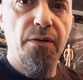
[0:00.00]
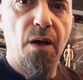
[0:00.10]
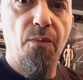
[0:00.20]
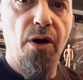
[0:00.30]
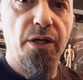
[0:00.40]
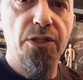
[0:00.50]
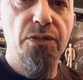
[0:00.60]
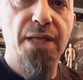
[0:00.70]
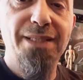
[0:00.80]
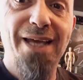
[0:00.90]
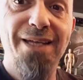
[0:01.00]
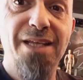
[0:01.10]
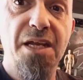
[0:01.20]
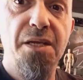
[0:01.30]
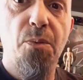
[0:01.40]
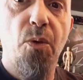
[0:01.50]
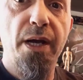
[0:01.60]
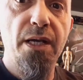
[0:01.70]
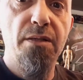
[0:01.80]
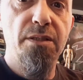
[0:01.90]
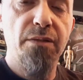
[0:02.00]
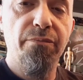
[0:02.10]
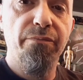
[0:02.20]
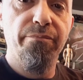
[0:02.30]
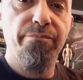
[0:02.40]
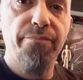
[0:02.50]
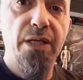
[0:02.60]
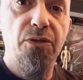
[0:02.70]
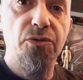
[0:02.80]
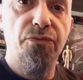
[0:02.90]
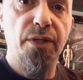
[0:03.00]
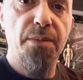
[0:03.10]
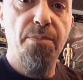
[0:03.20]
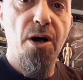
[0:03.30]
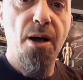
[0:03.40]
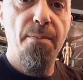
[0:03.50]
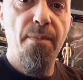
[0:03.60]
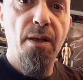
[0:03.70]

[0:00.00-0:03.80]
I wanted to use that titanium white to make those really pop.